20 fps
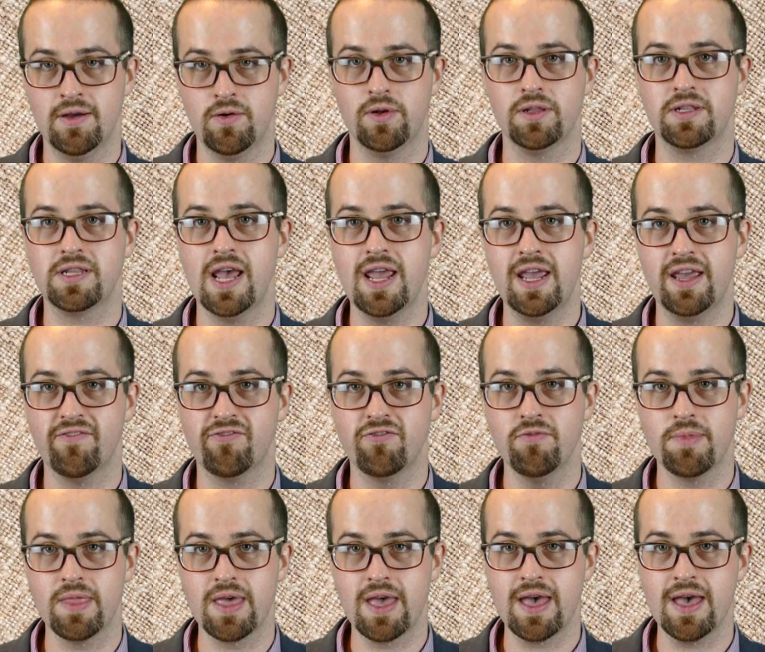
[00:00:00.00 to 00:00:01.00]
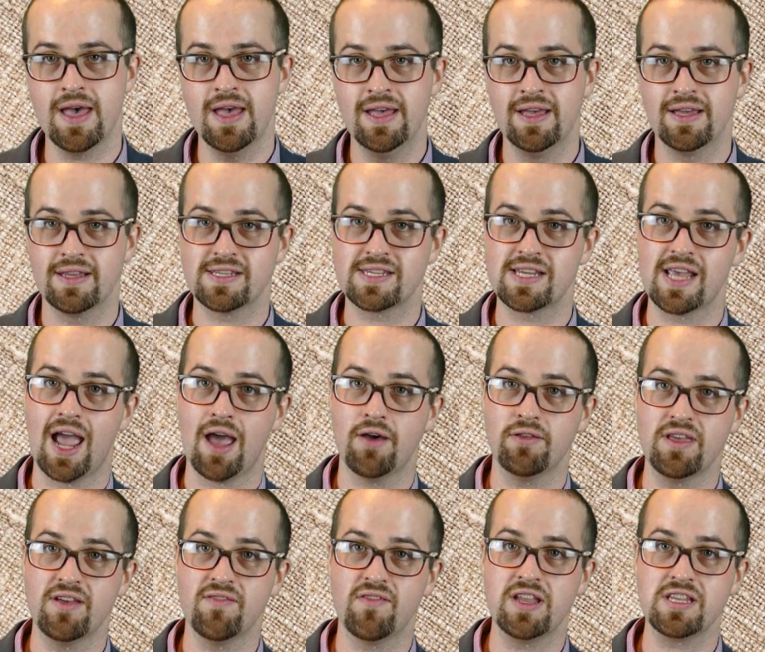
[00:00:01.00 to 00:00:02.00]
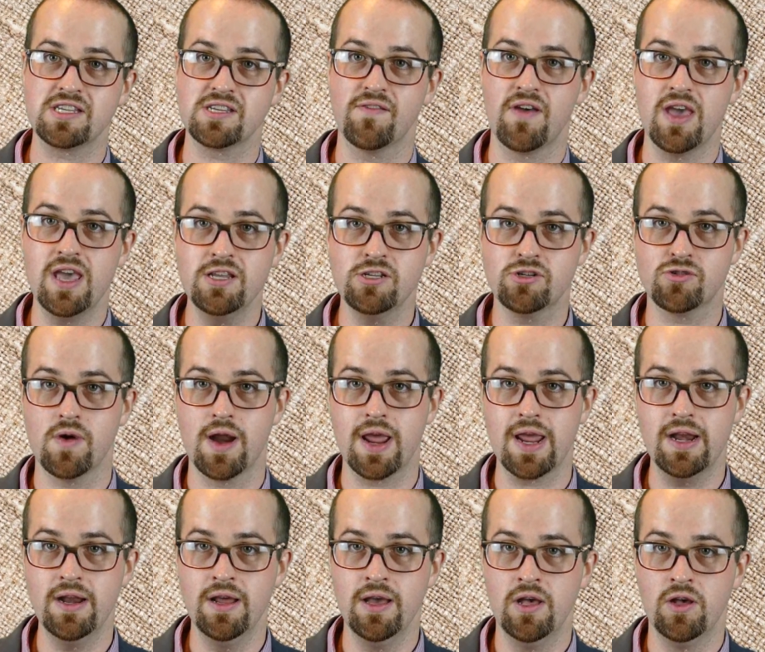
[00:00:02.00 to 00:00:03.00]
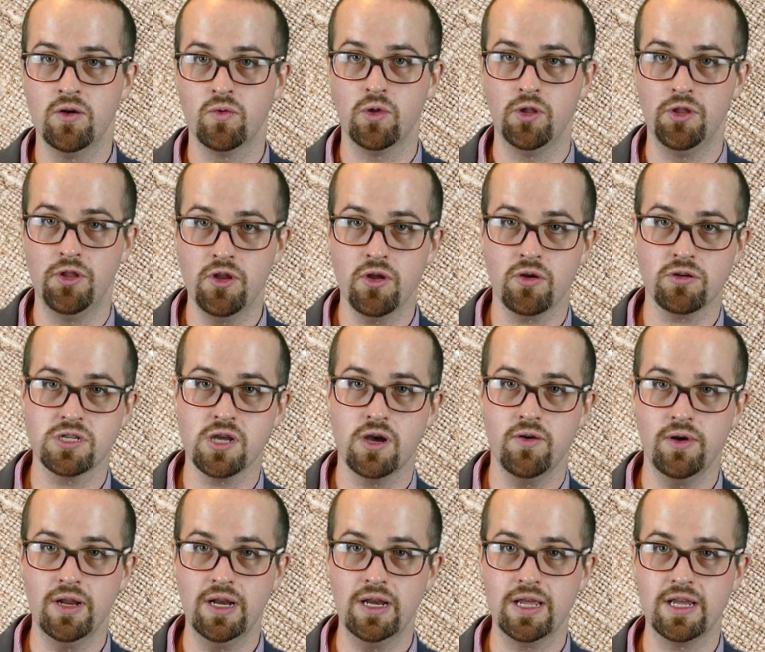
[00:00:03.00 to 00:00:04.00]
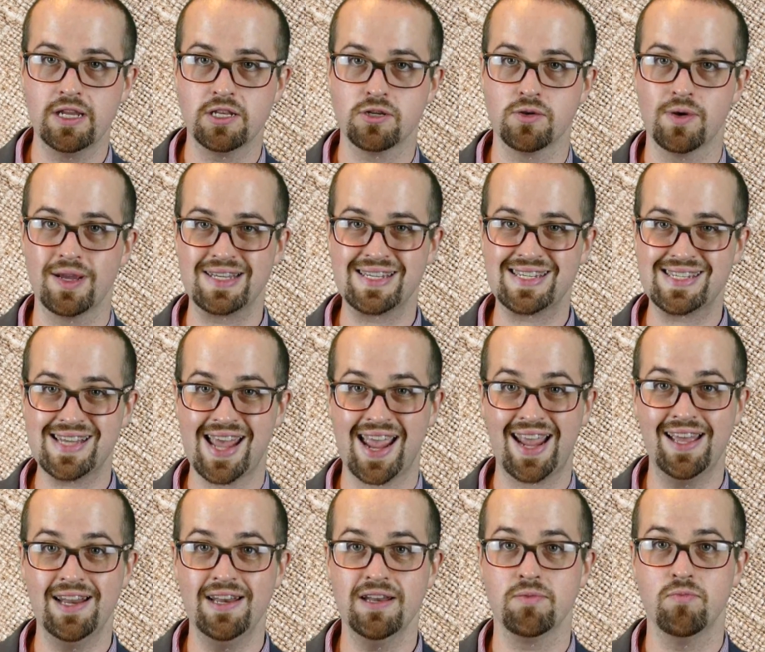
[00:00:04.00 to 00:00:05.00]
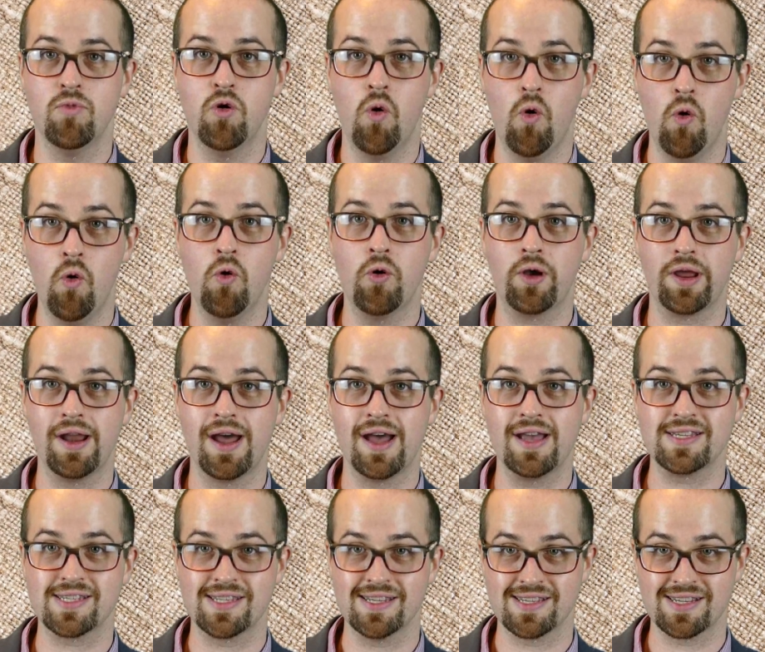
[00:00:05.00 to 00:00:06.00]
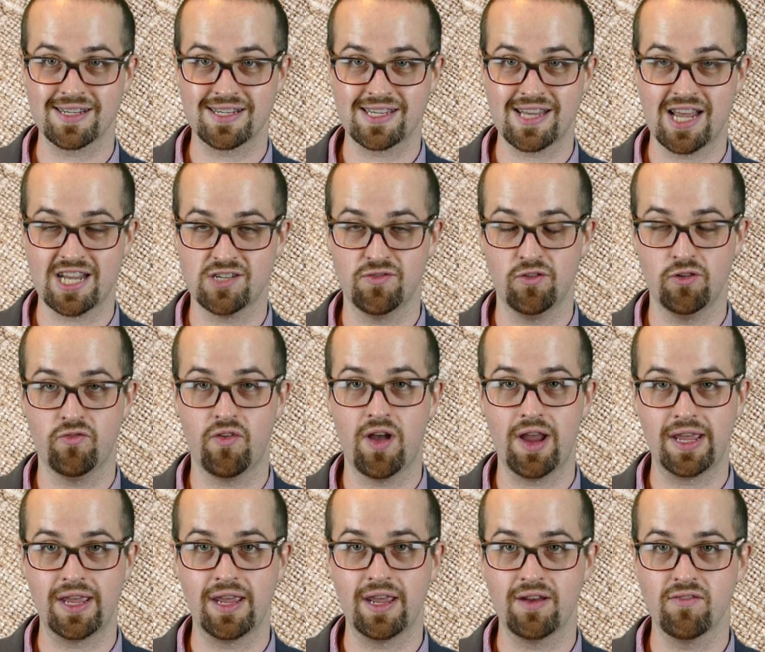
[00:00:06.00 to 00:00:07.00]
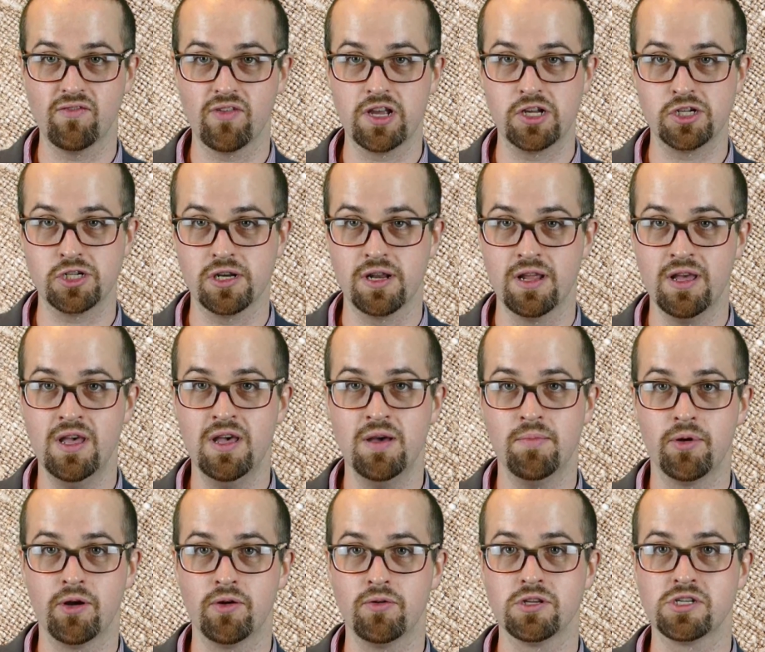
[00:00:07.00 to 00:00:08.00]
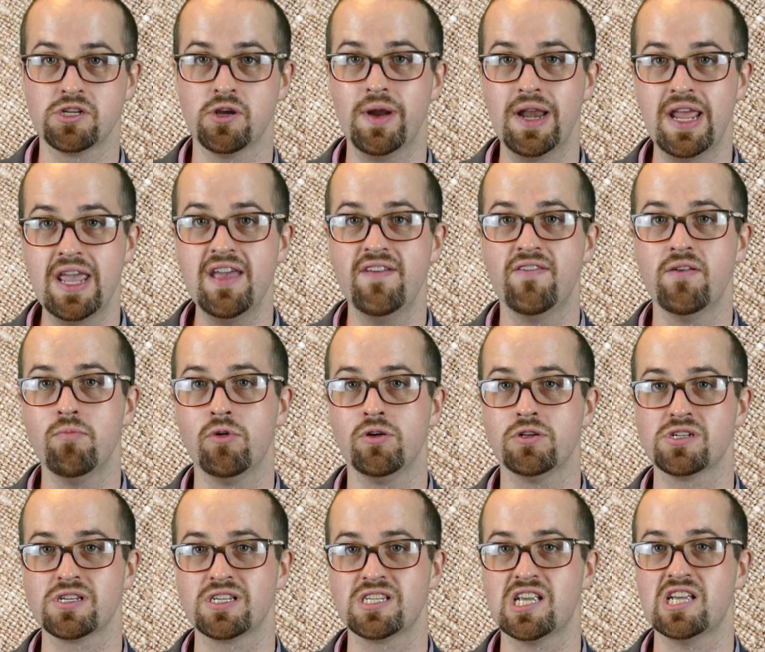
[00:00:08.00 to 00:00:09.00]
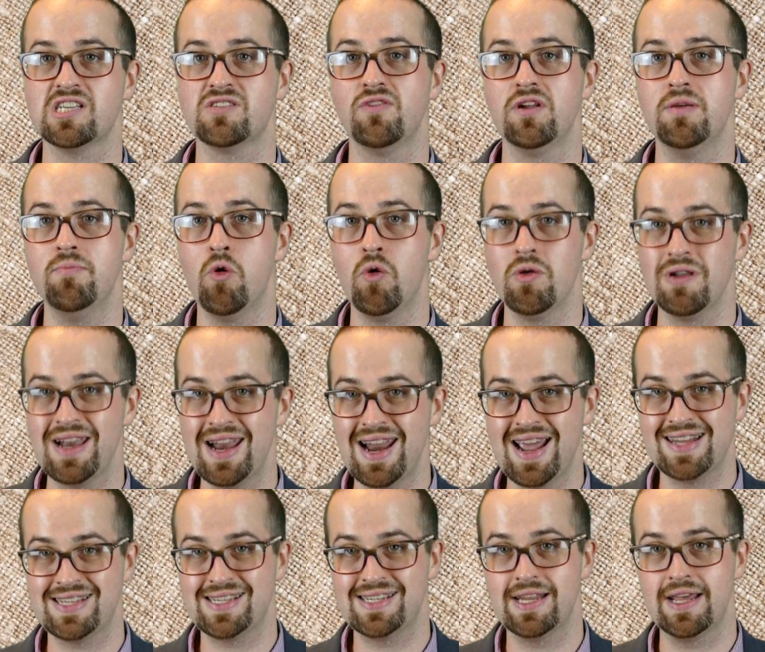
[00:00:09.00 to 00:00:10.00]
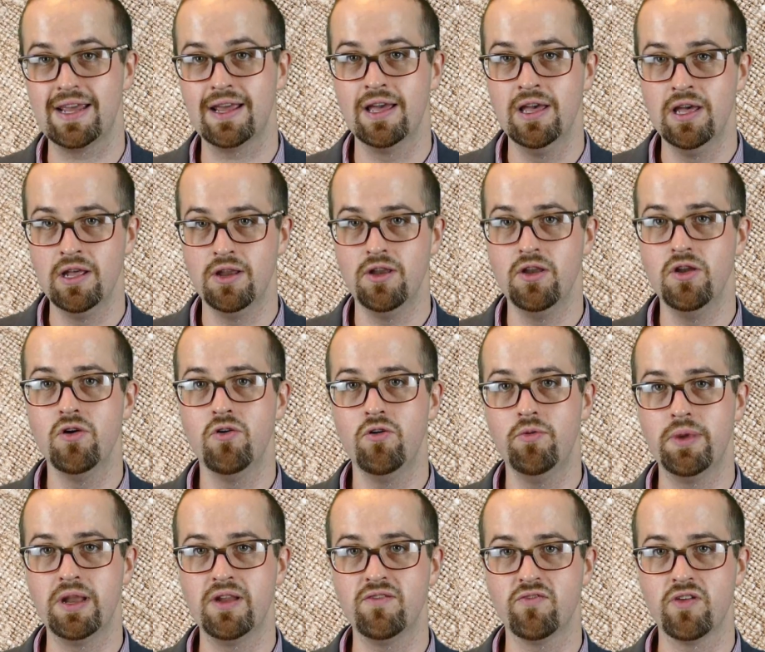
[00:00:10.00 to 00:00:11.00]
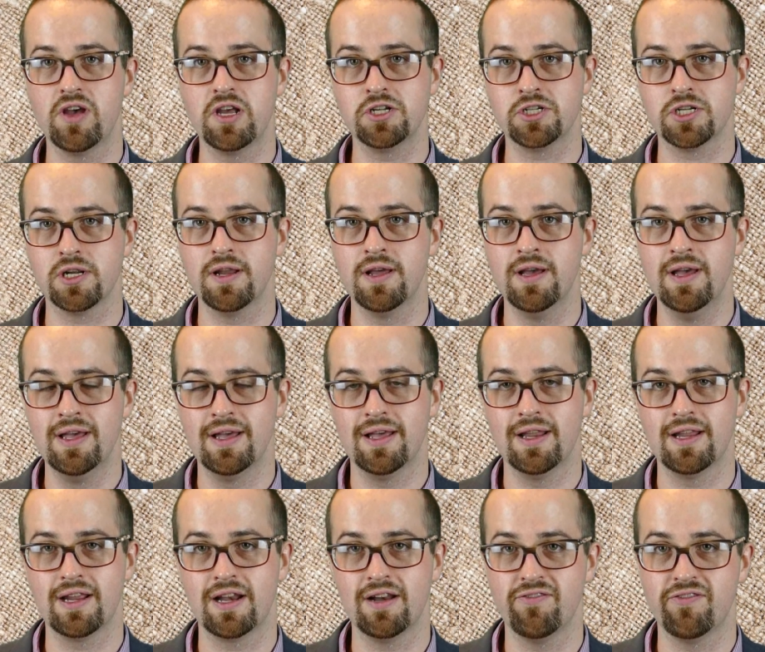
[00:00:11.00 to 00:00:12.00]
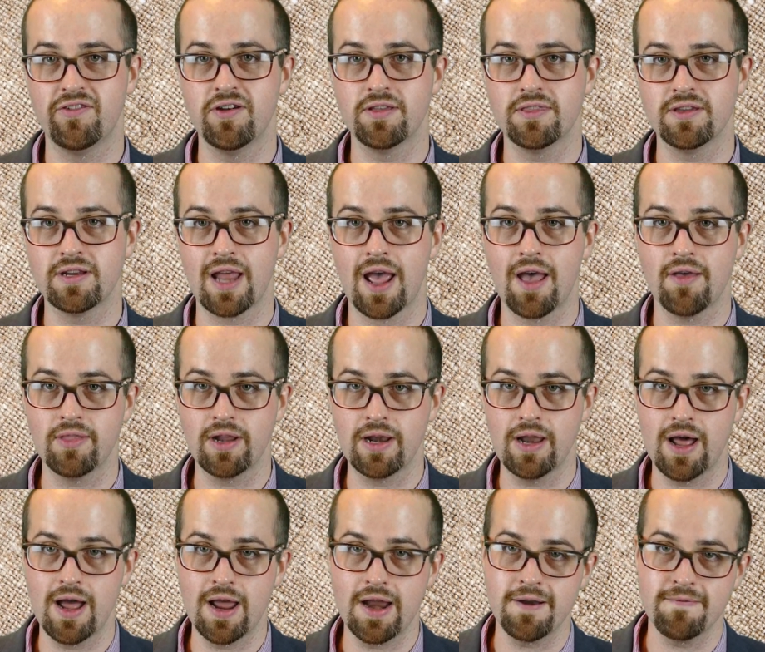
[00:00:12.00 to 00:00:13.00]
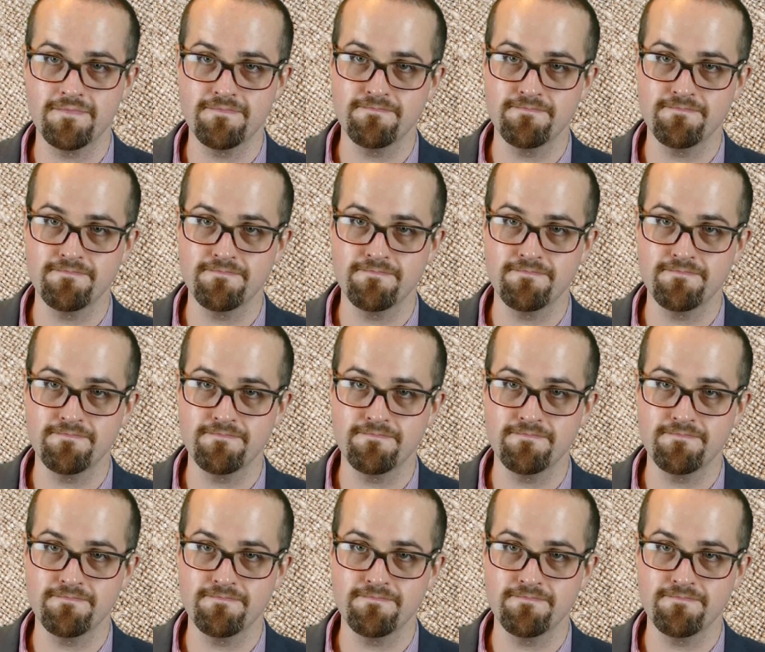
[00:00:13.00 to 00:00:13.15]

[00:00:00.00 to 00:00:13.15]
We'll take it from there and see how the events of his reign will not only lead to a second, more organised and successful Viking invasion, but also an even more successful and more lasting Norman invasion a little further down the line.